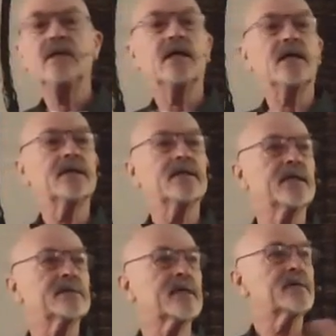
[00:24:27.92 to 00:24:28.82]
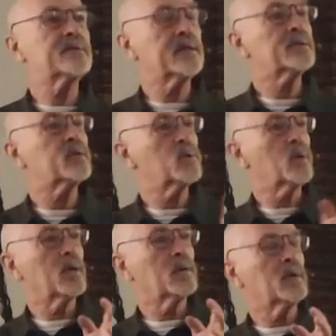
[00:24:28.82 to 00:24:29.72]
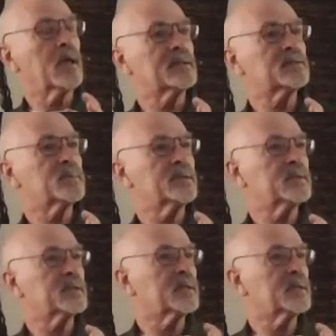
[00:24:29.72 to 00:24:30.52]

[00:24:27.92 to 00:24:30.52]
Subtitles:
And as I said to you all last week,